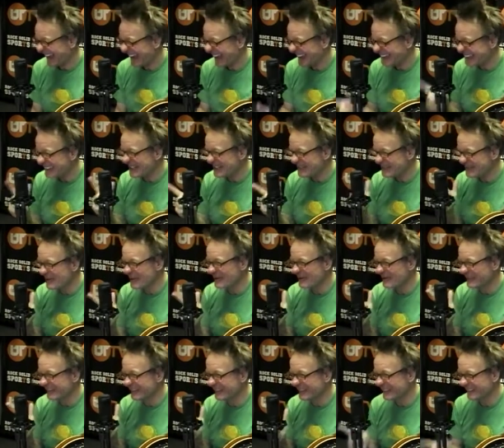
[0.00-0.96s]
At that
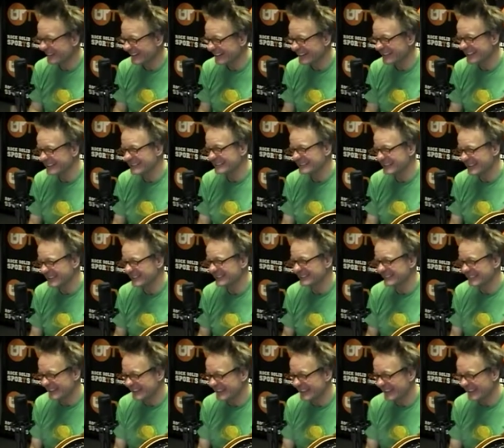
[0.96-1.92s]
moment, he realized that I
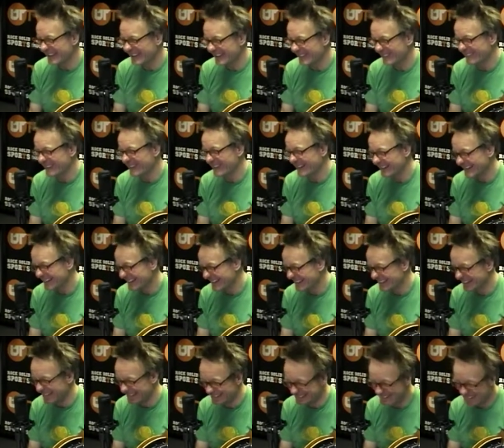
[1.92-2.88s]
was like kind of weird,
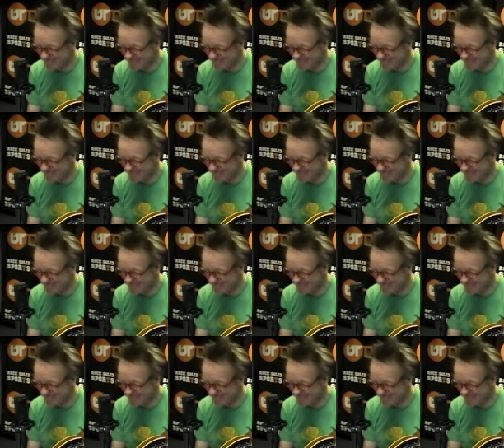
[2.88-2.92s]
you know.